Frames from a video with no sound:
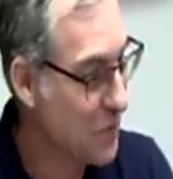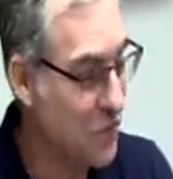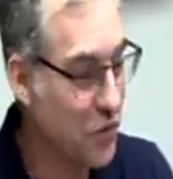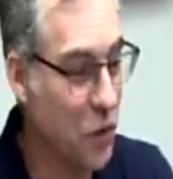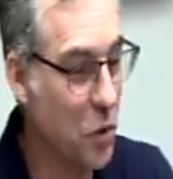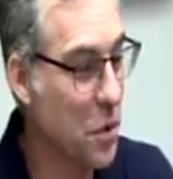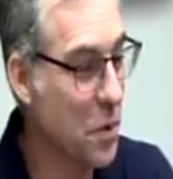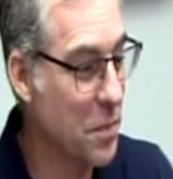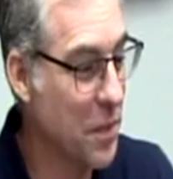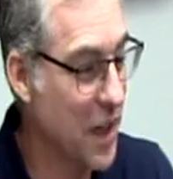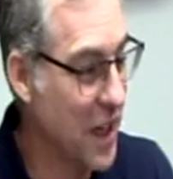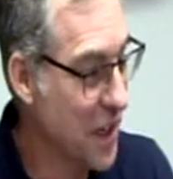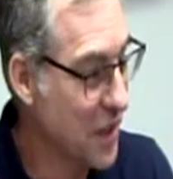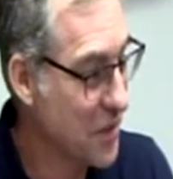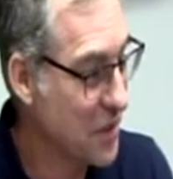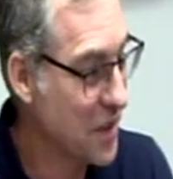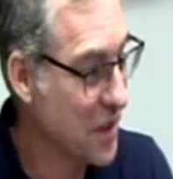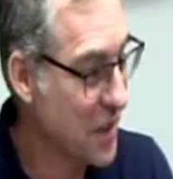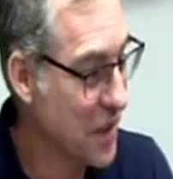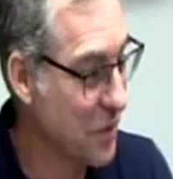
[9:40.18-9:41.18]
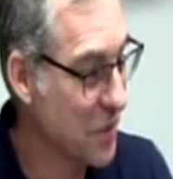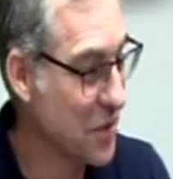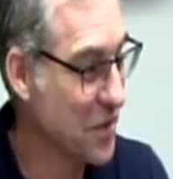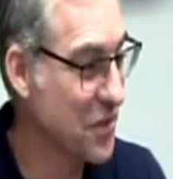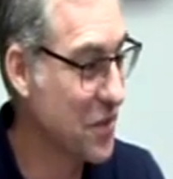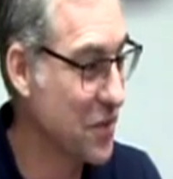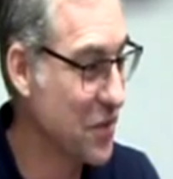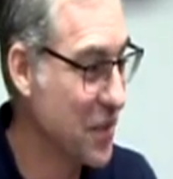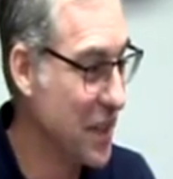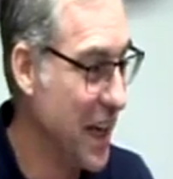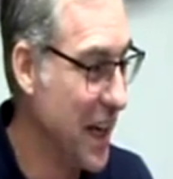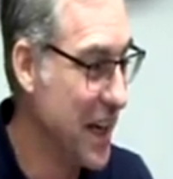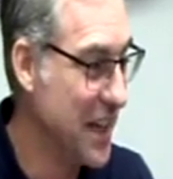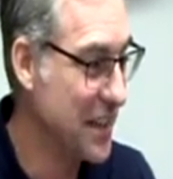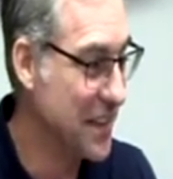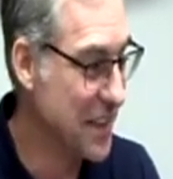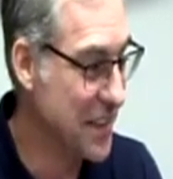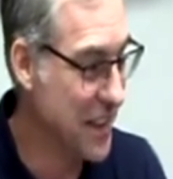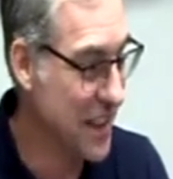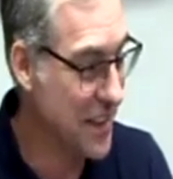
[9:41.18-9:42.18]
four bucks. It was
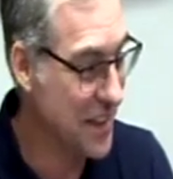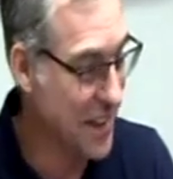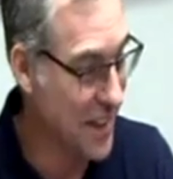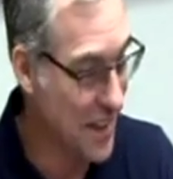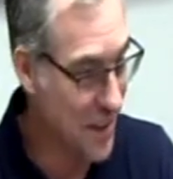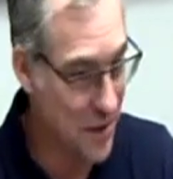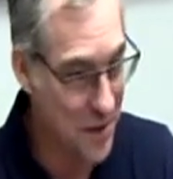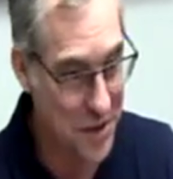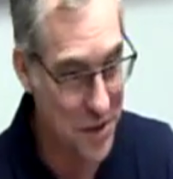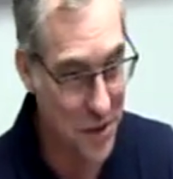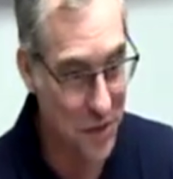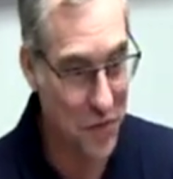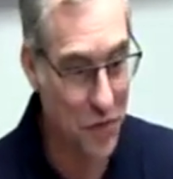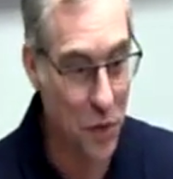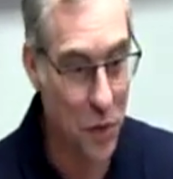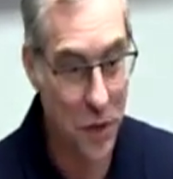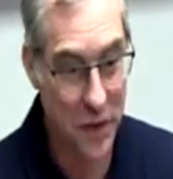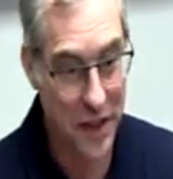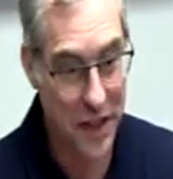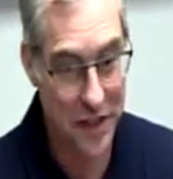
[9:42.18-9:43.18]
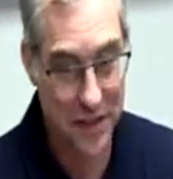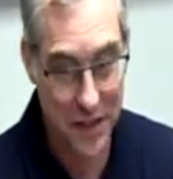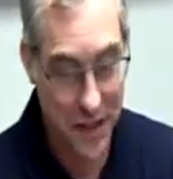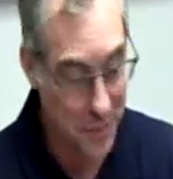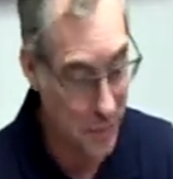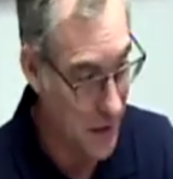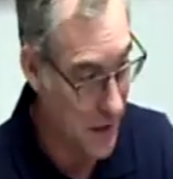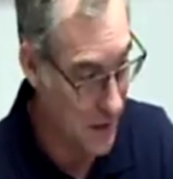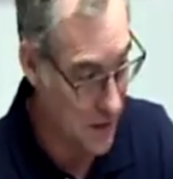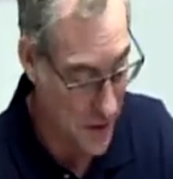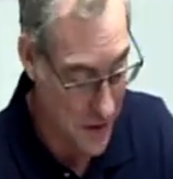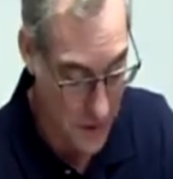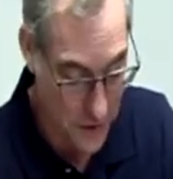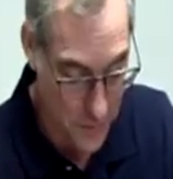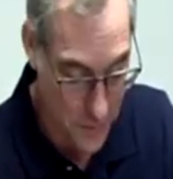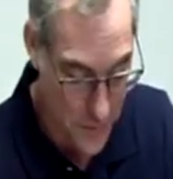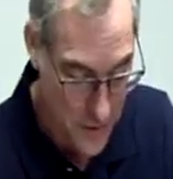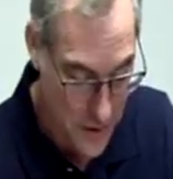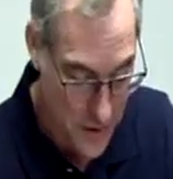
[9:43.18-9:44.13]
eight to ten dollars. It's four. That's not a bad deal.